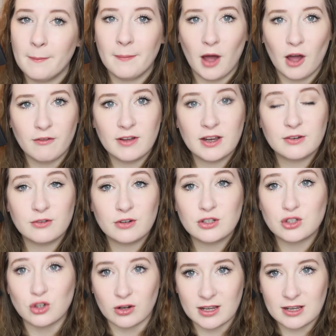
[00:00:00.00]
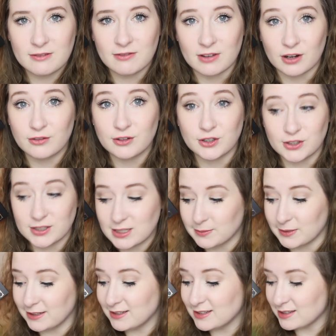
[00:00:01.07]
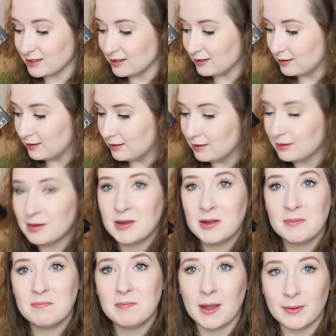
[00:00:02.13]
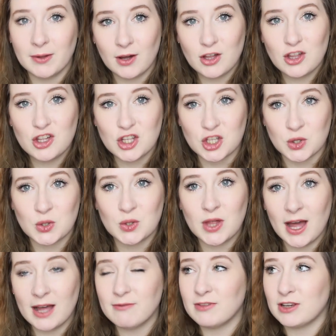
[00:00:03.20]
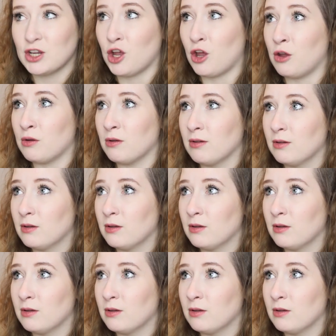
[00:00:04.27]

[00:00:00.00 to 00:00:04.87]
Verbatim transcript: Perfect for a stocking filler for Christmas. Maybe I should do that video.